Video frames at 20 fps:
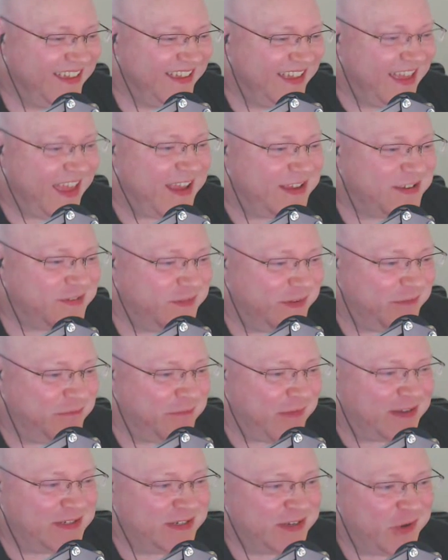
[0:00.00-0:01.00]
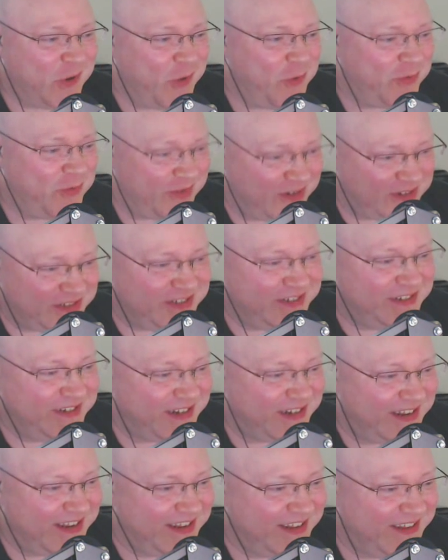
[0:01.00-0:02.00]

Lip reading: Extreme Magic Corporation, yeah.